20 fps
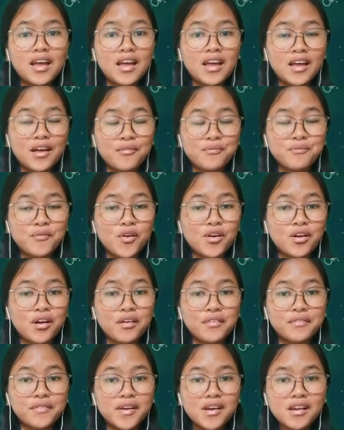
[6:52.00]
And
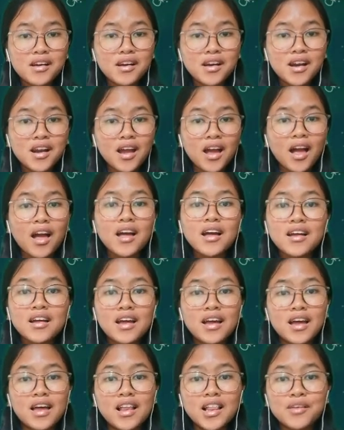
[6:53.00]
moreover,
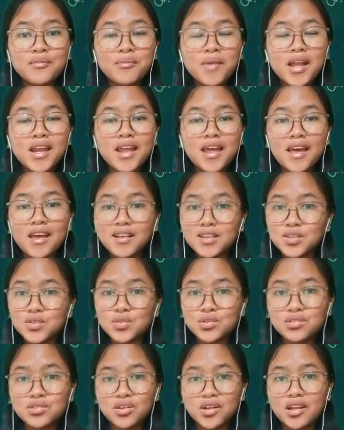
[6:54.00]
element
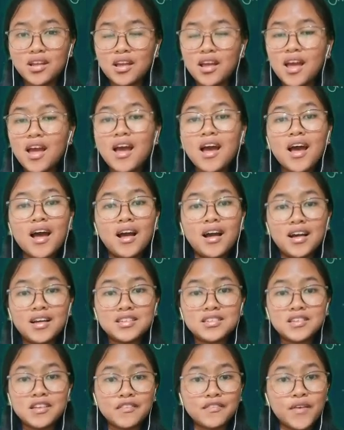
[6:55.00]
A23 has
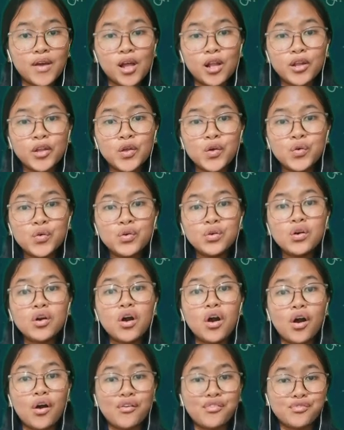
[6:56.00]
the value
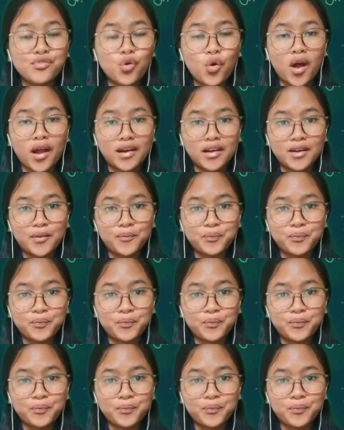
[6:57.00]
of 1.